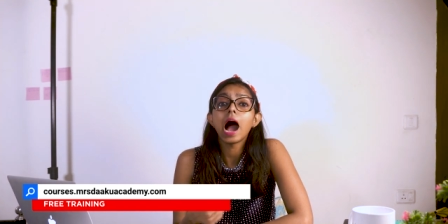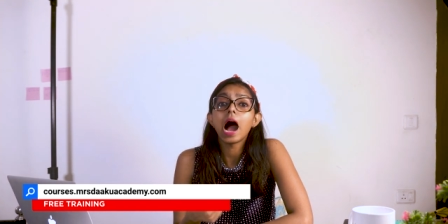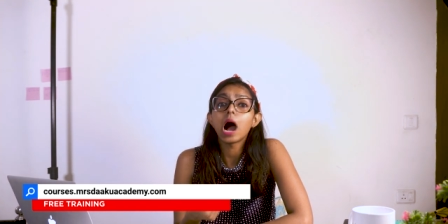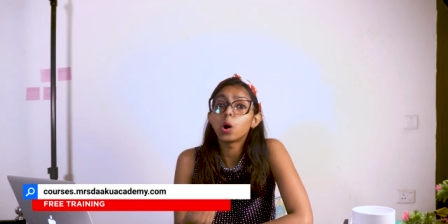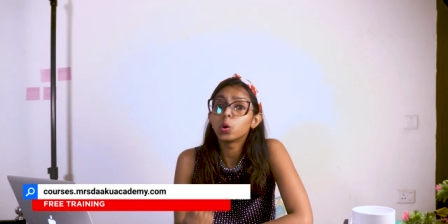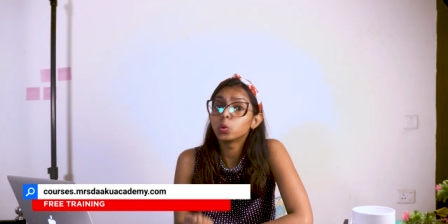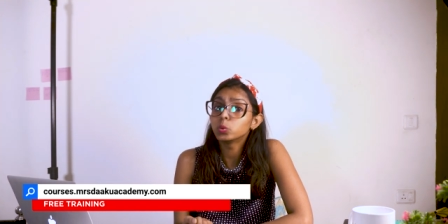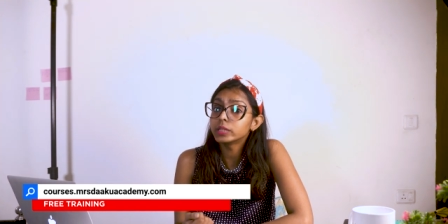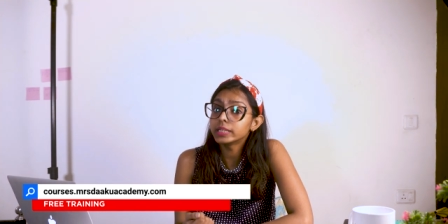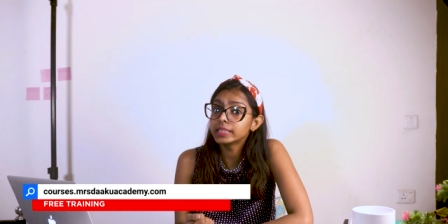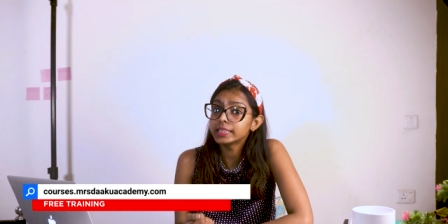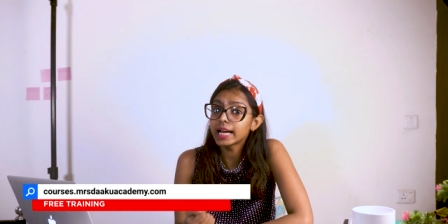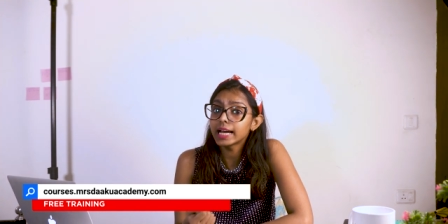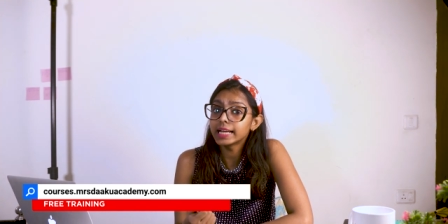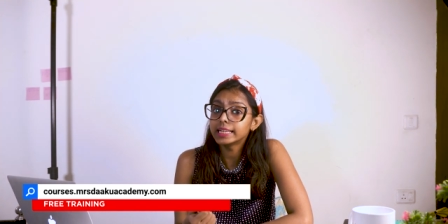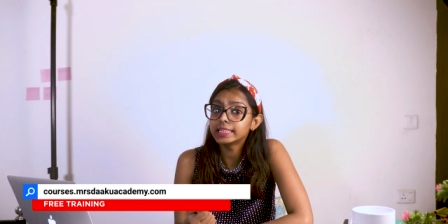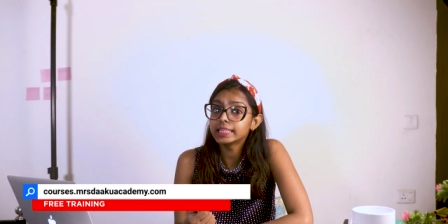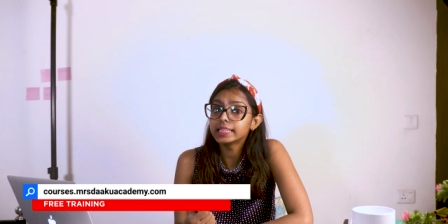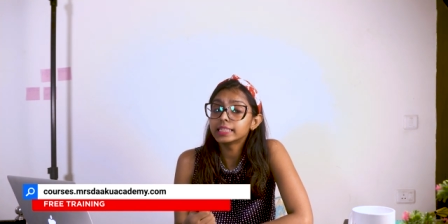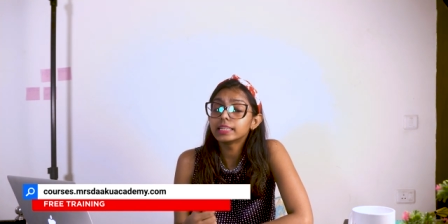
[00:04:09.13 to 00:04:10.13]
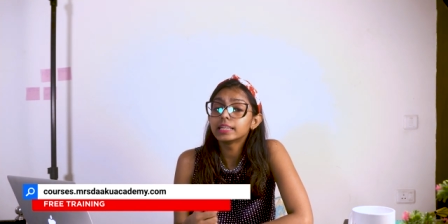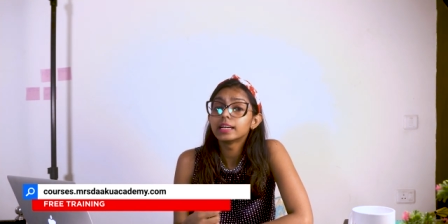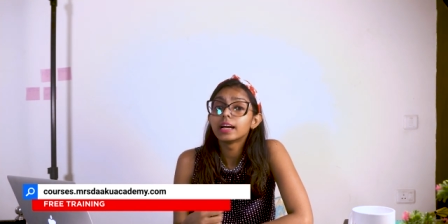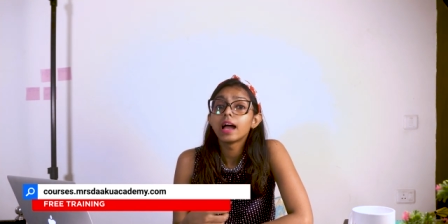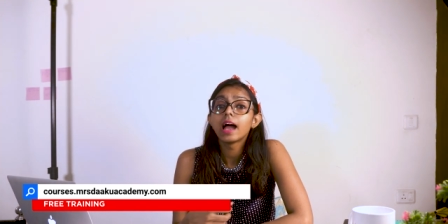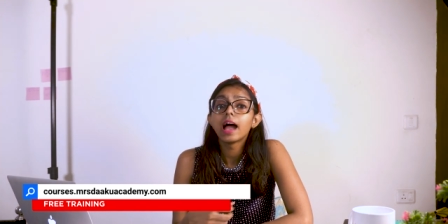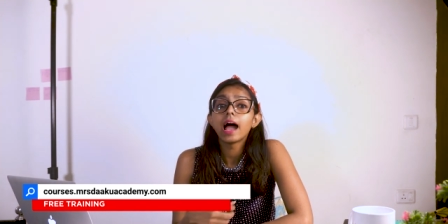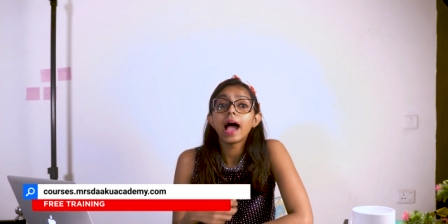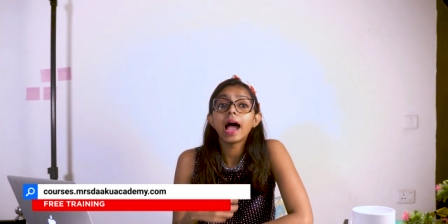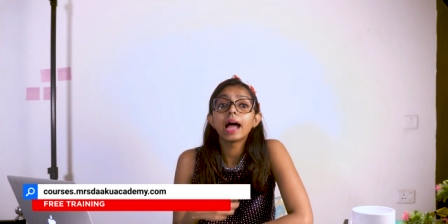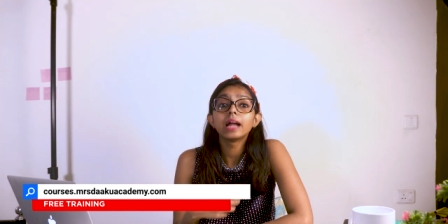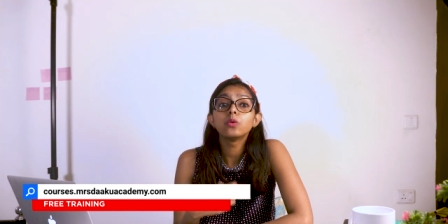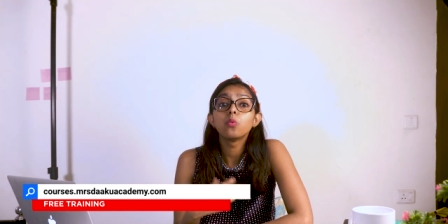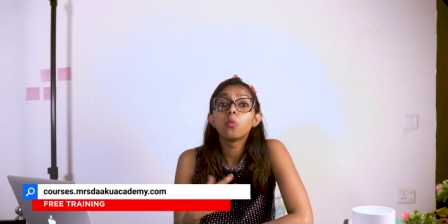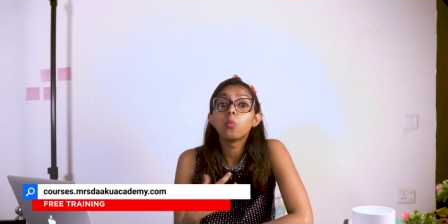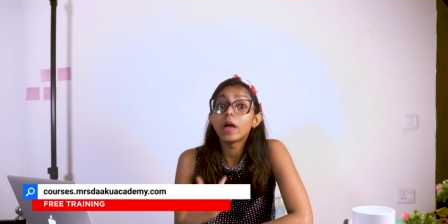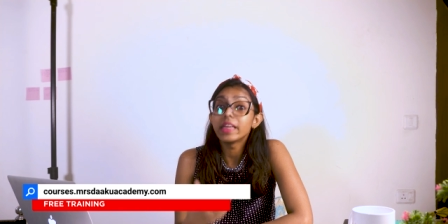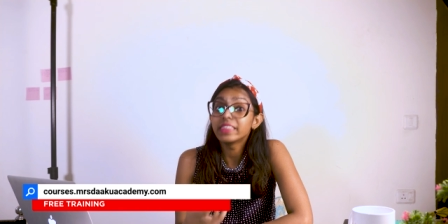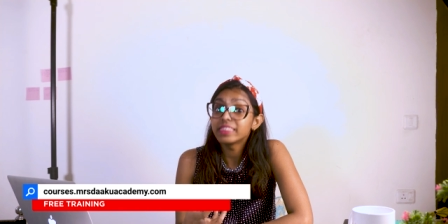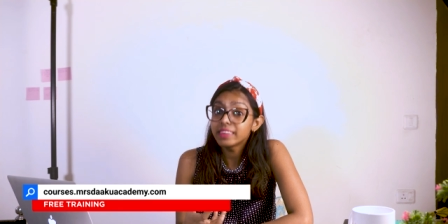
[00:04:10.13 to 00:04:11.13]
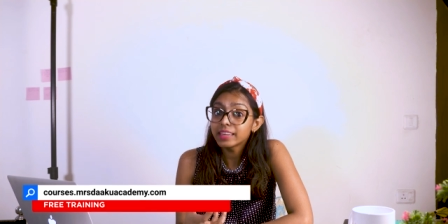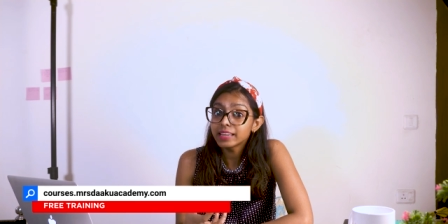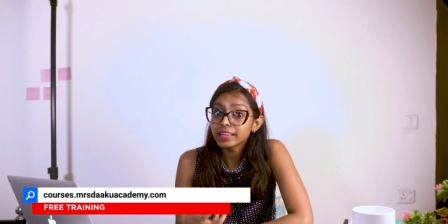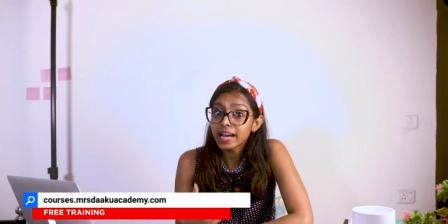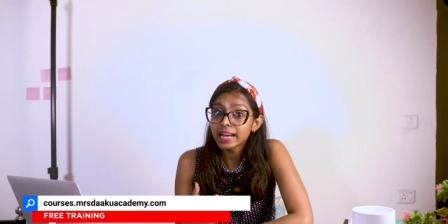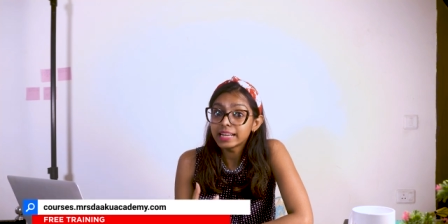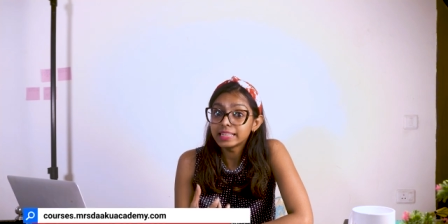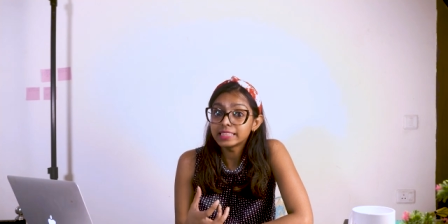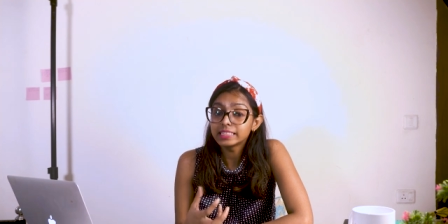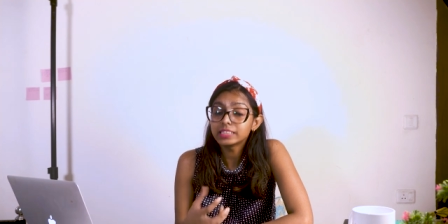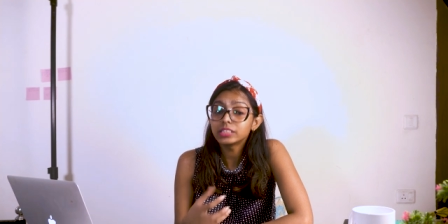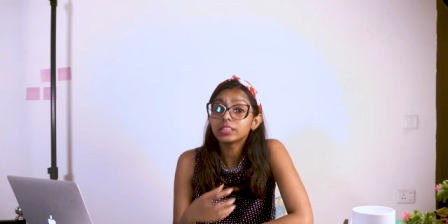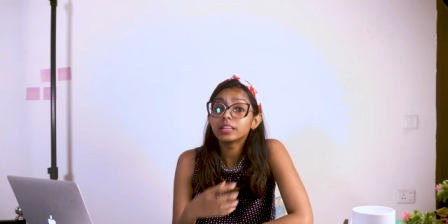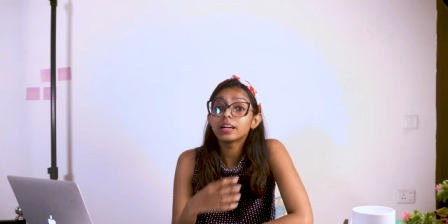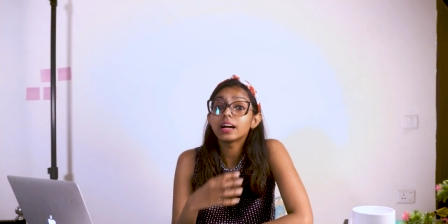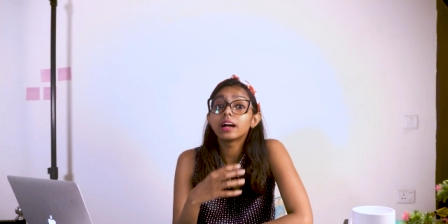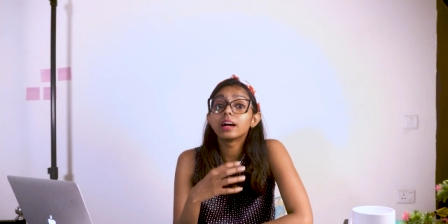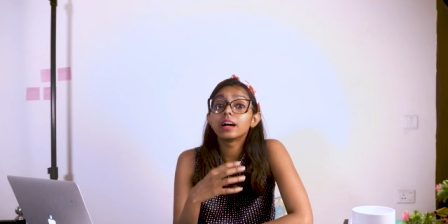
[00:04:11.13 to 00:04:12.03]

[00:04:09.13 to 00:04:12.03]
how they write it, and when they write it